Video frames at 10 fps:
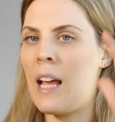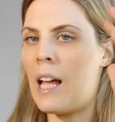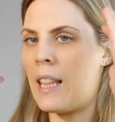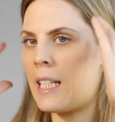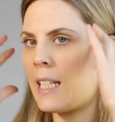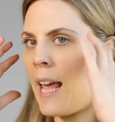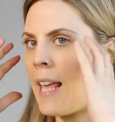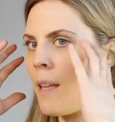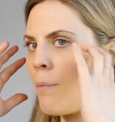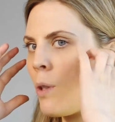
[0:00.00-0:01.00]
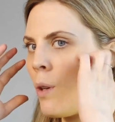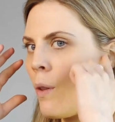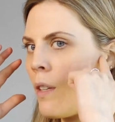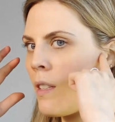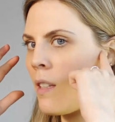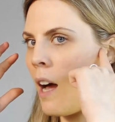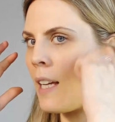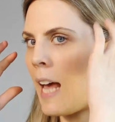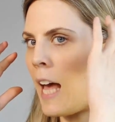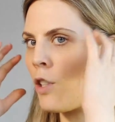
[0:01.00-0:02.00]
And then take them to the
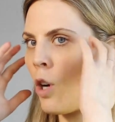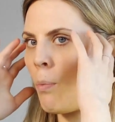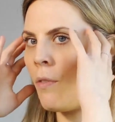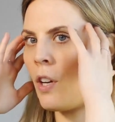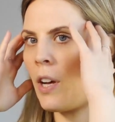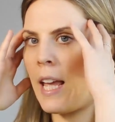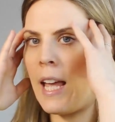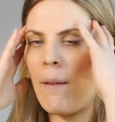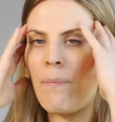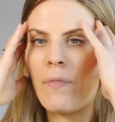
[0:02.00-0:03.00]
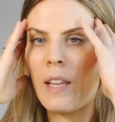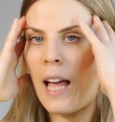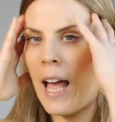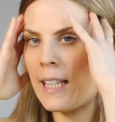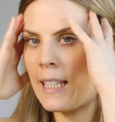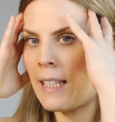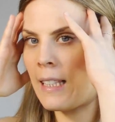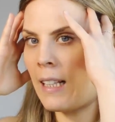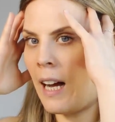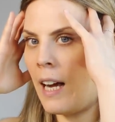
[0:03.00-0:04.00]
side and top of your ear and
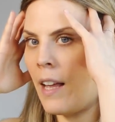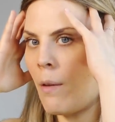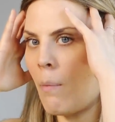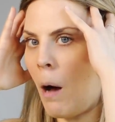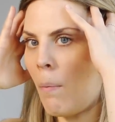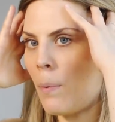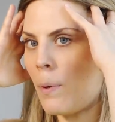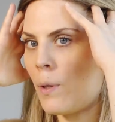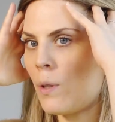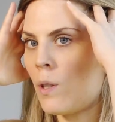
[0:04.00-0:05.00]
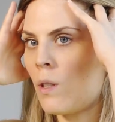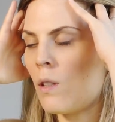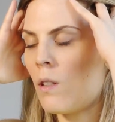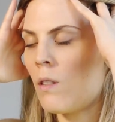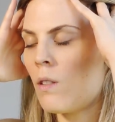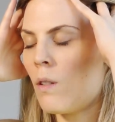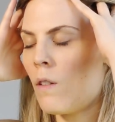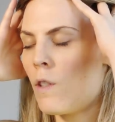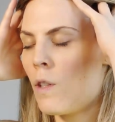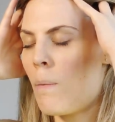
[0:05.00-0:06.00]
slide them up, sort
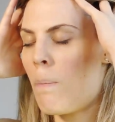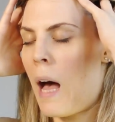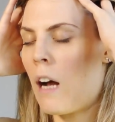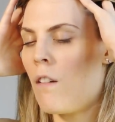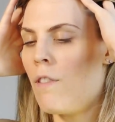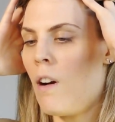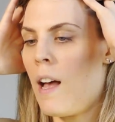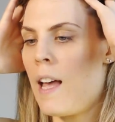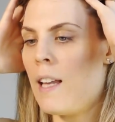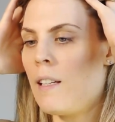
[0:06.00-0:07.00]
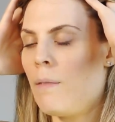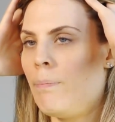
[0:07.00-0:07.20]
of to the back of your head.